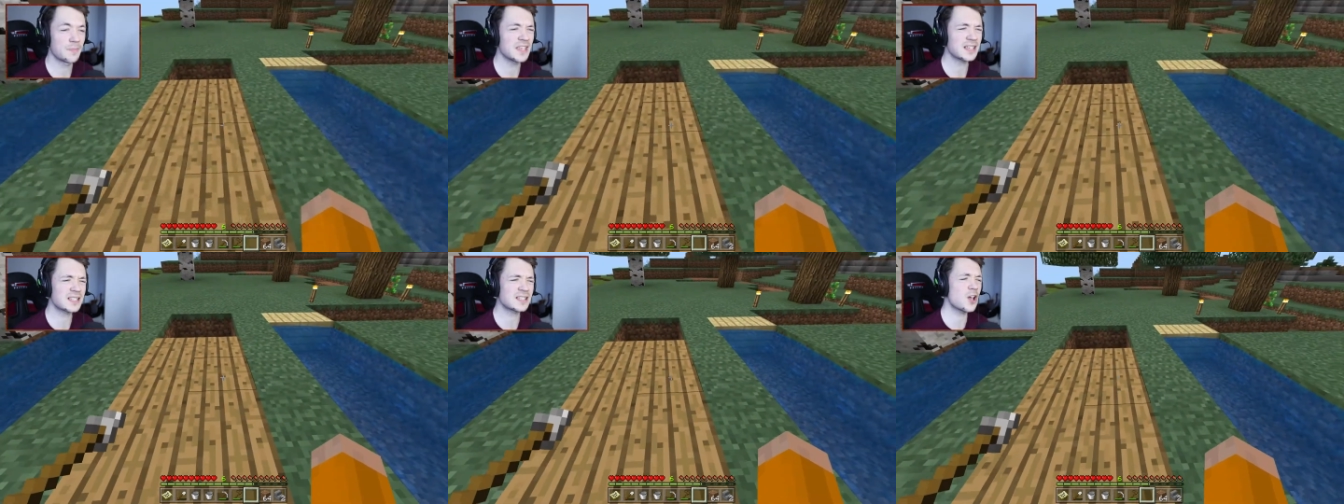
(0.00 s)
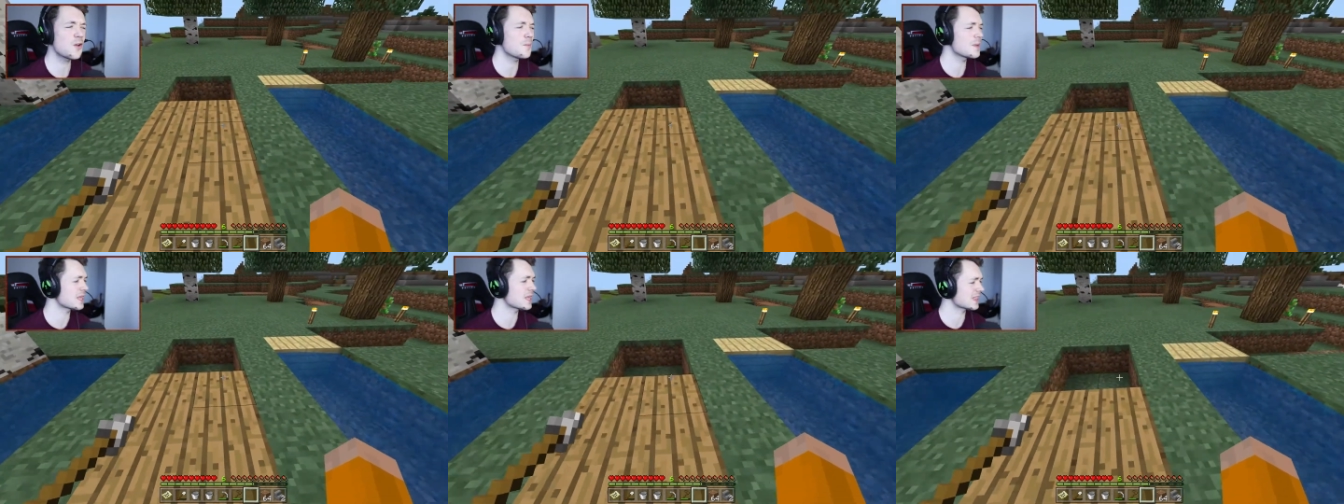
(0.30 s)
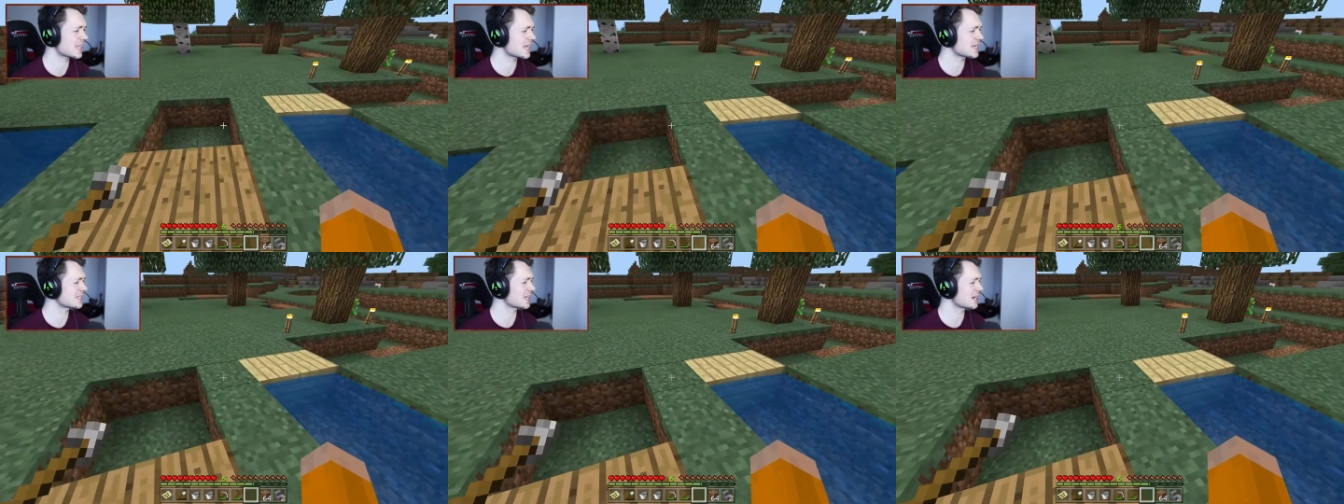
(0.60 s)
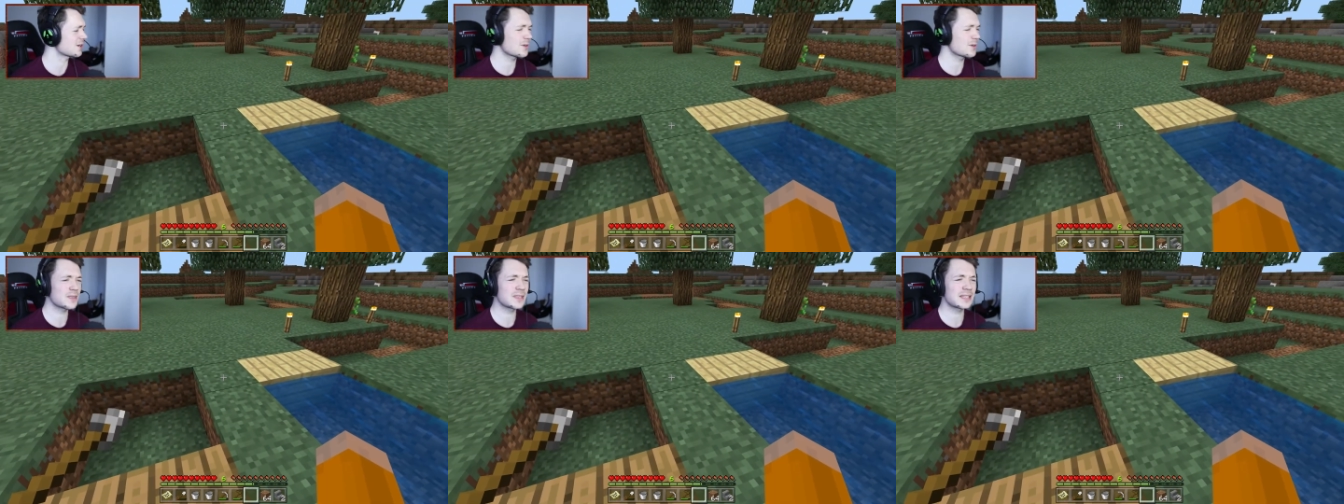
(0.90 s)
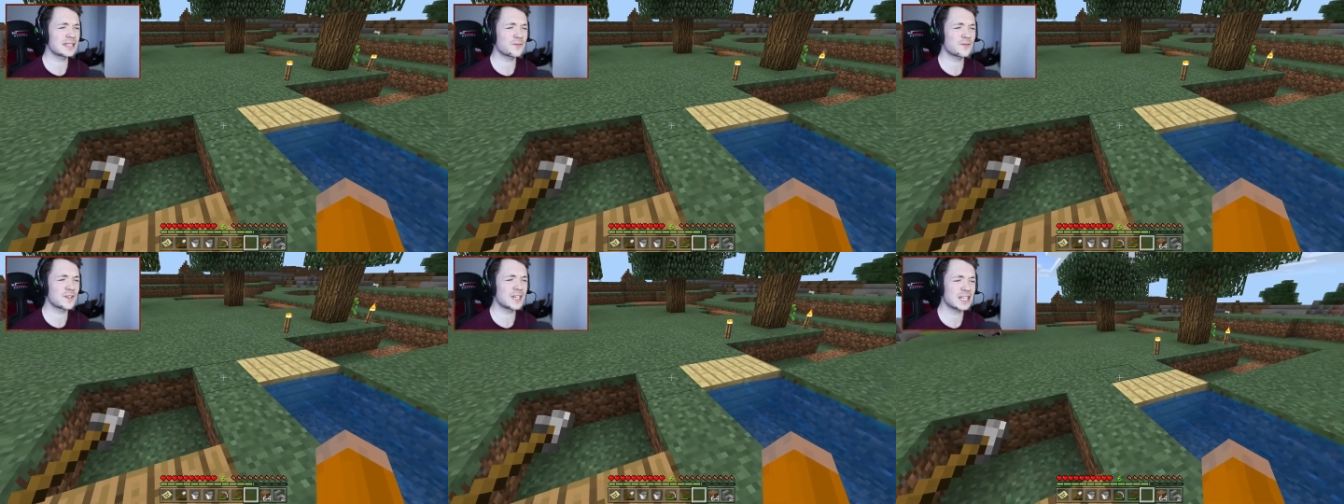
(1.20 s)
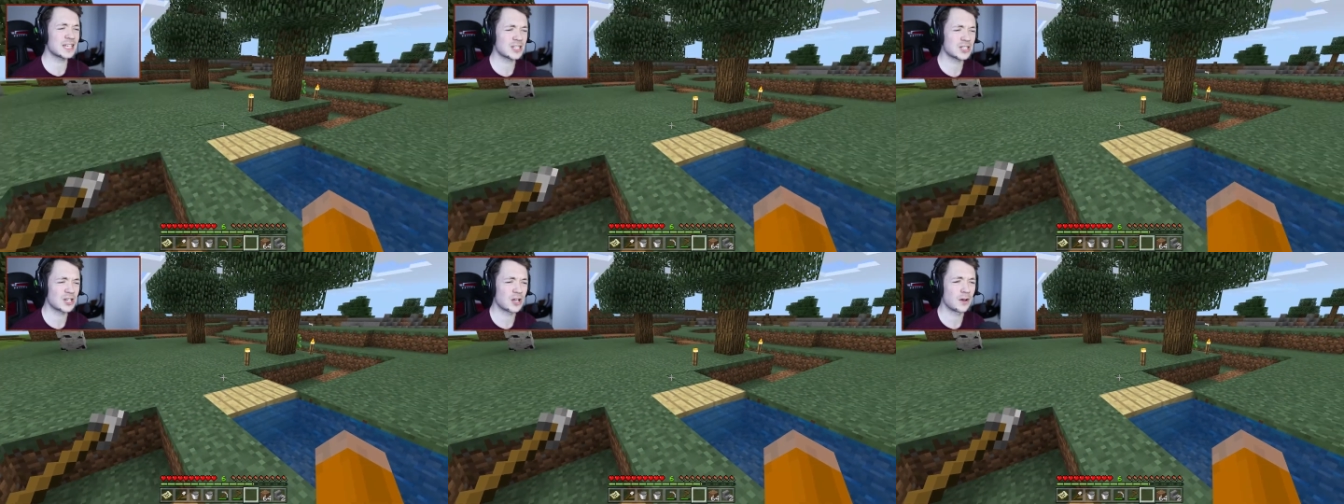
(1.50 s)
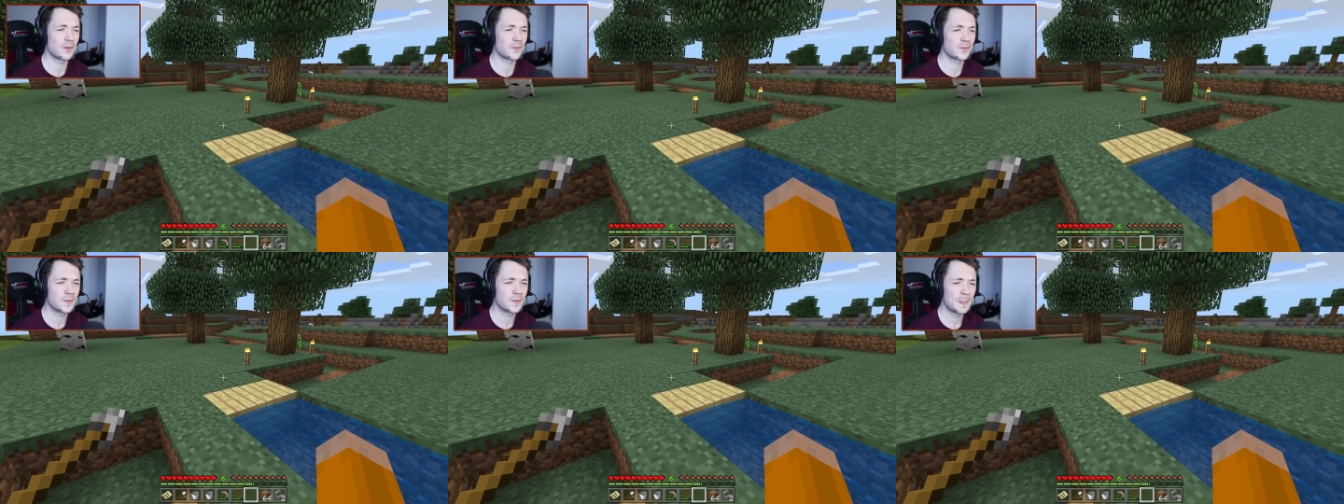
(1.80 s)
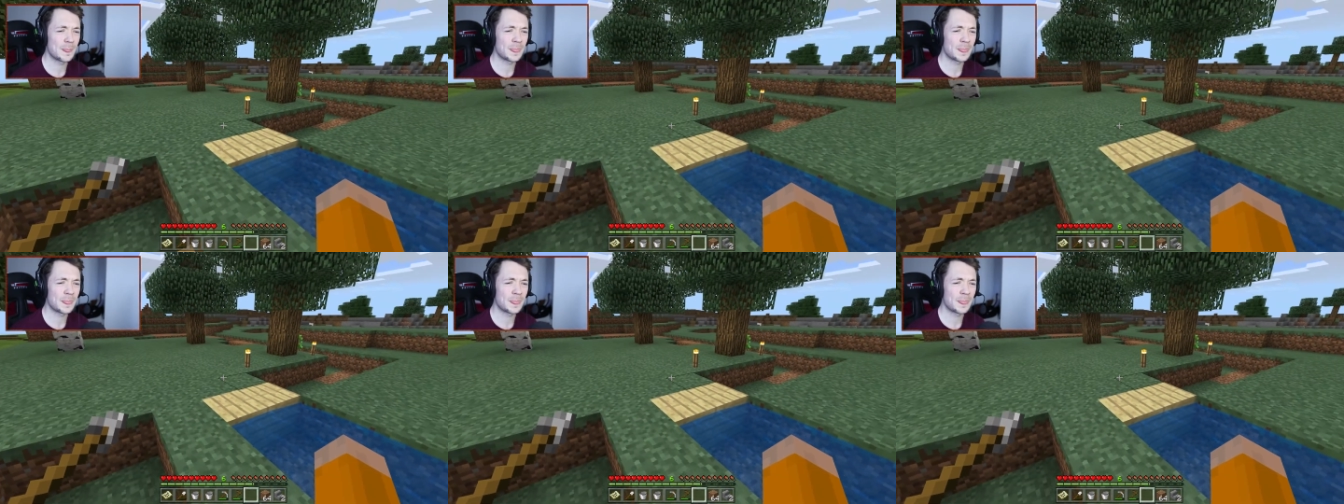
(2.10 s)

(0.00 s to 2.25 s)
There's so many things I don't know the definition of.